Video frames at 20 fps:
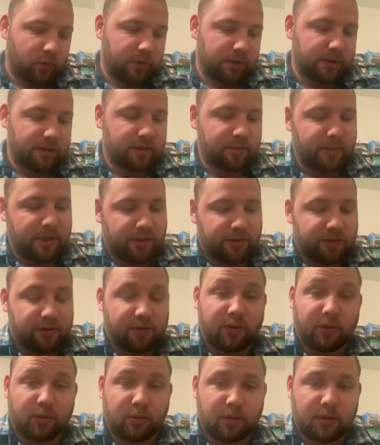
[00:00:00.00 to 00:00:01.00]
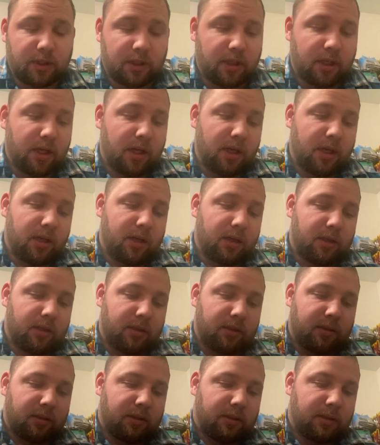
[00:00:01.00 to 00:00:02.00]
Smells too.
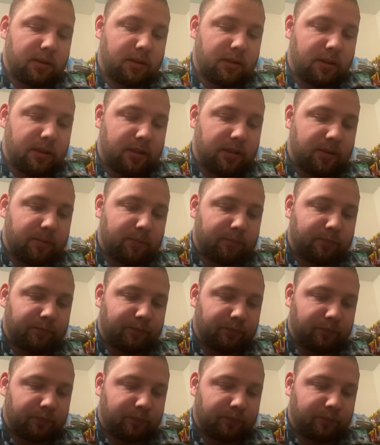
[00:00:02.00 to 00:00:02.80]
Um,